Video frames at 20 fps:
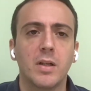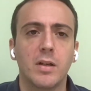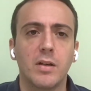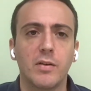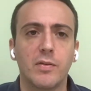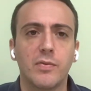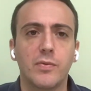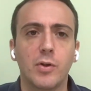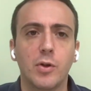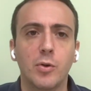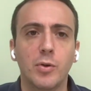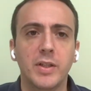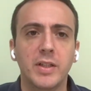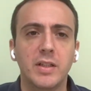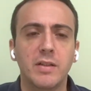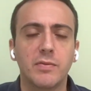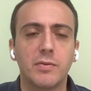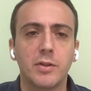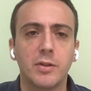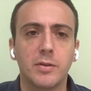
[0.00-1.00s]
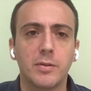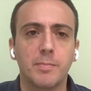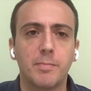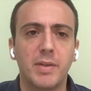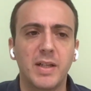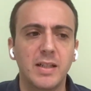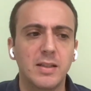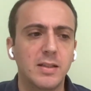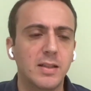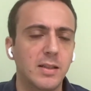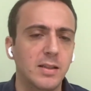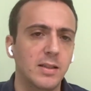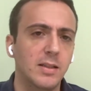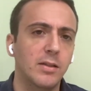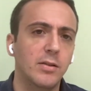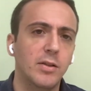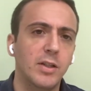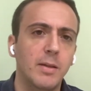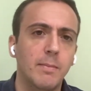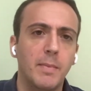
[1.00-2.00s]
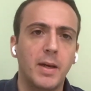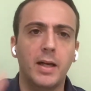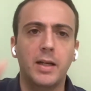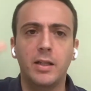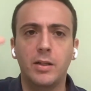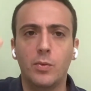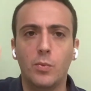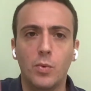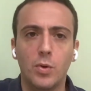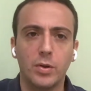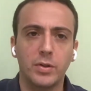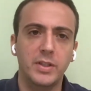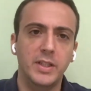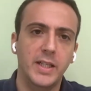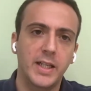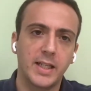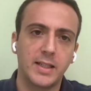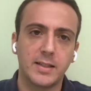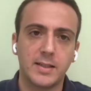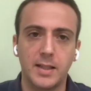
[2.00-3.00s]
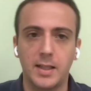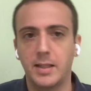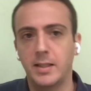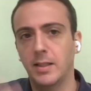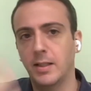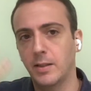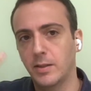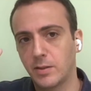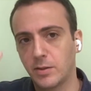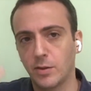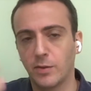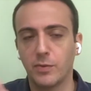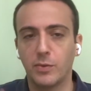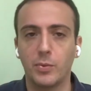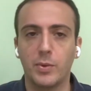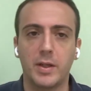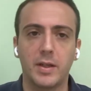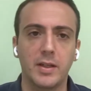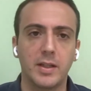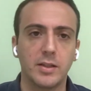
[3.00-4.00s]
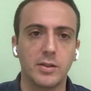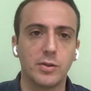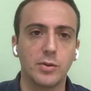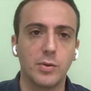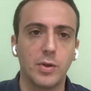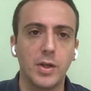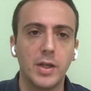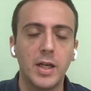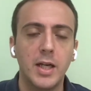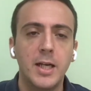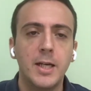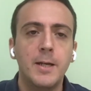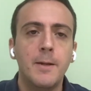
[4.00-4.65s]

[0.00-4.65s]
follow in different places in the email, in Word, in Excel, in software, and so on.